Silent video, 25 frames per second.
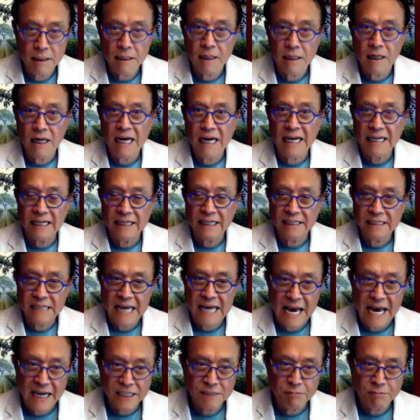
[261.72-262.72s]
I get
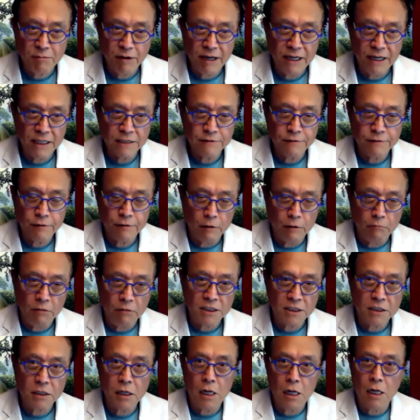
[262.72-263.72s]
tax breaks for
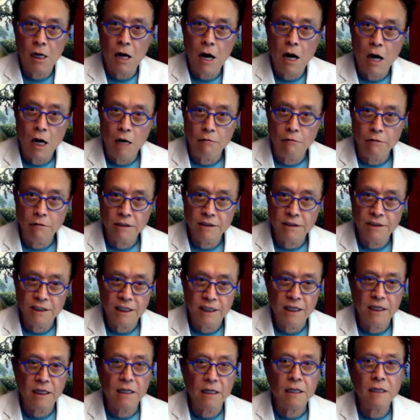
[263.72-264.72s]
what's called
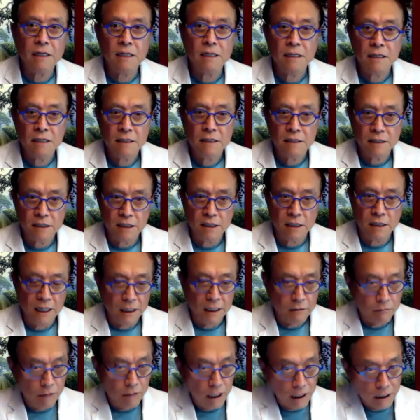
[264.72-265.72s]
R&D.
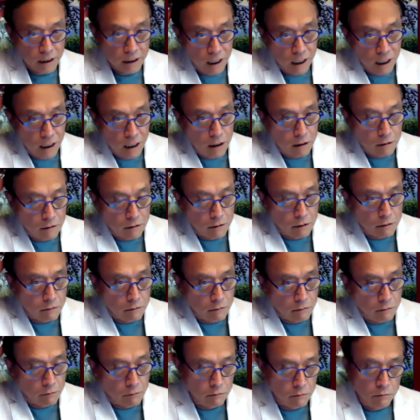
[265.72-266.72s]
Like right now,
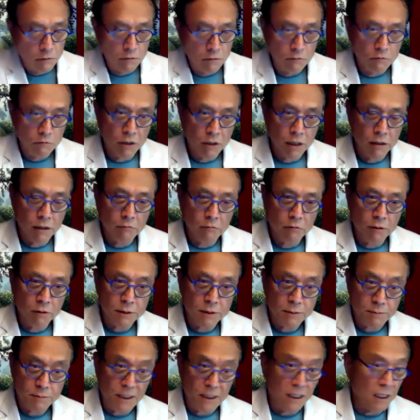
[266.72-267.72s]
we're
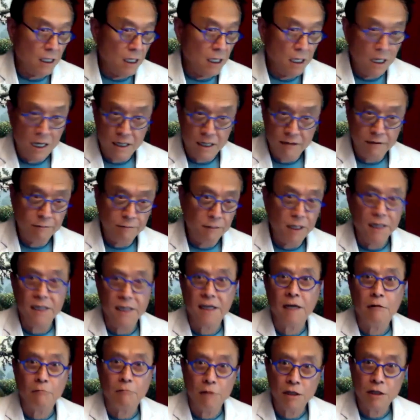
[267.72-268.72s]
spending a lot of money
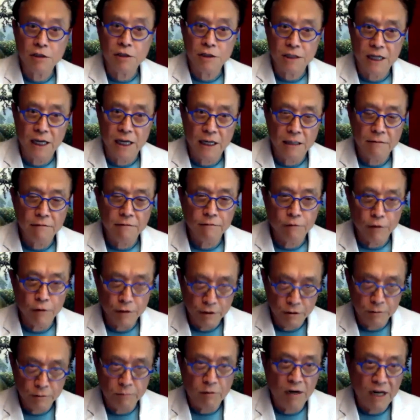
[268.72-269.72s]
at Rich Dad for
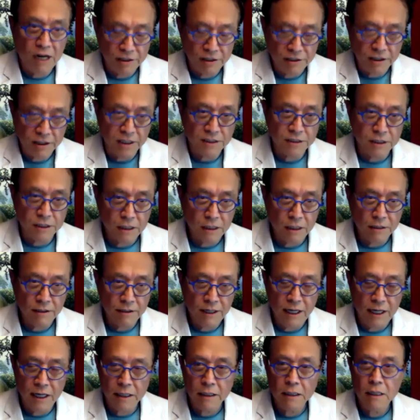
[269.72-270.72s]
new projects and all
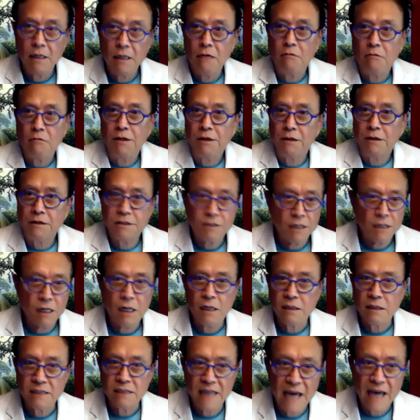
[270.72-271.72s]
that. Well, those are
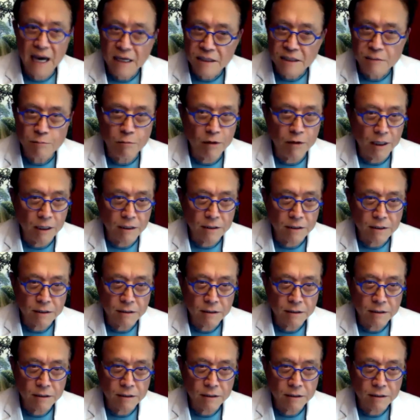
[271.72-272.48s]
all tax breaks.